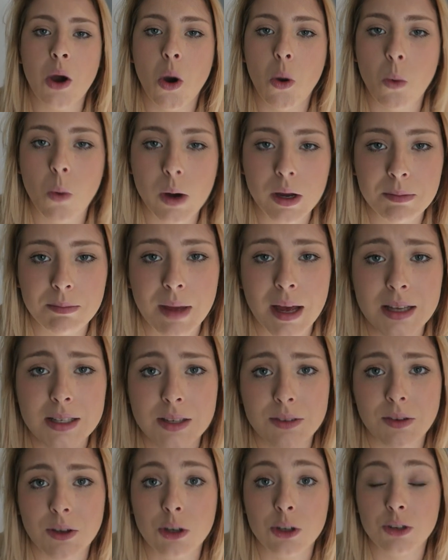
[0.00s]
one
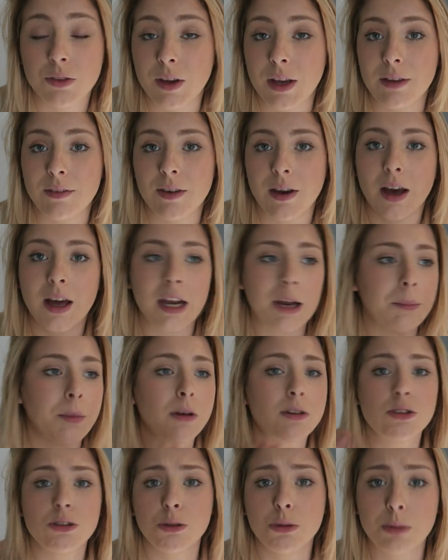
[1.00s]
massive huge favour and I'm
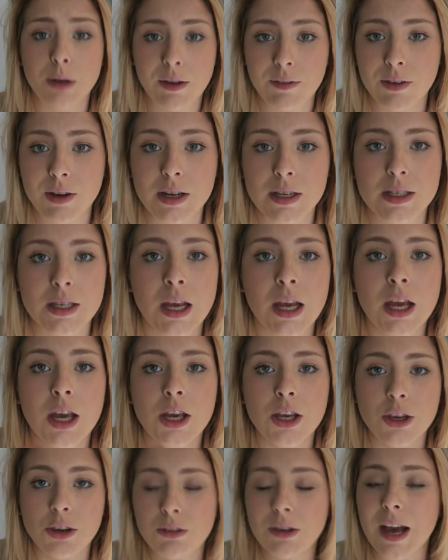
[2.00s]
not sure whether it's
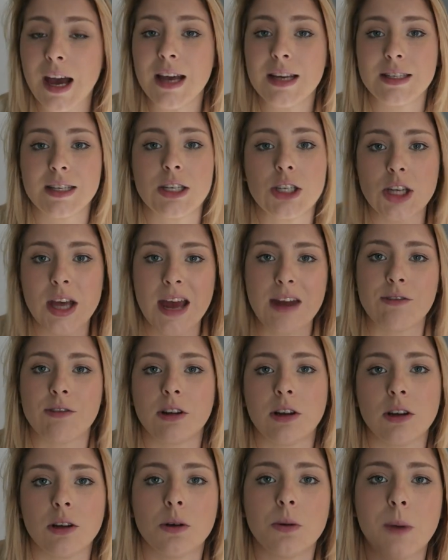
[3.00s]
you guys in
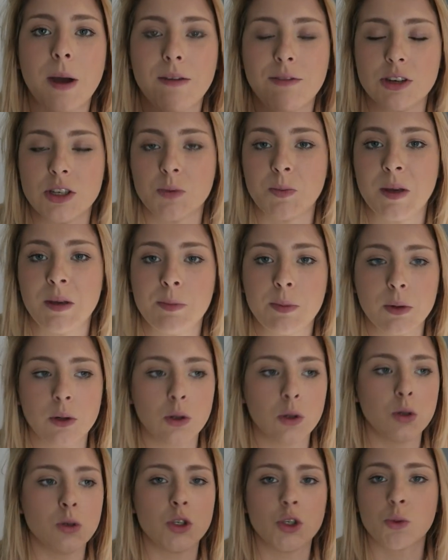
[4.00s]
general or whether it's
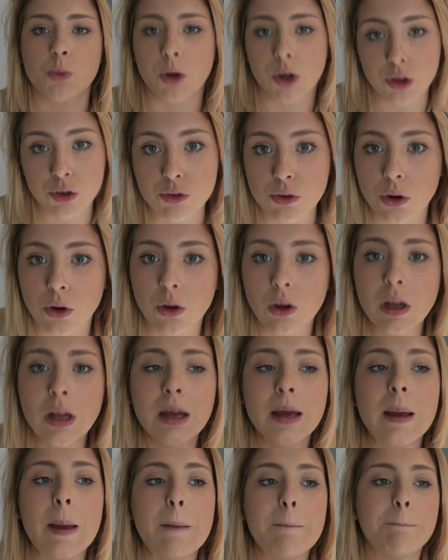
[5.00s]
people who just want to troll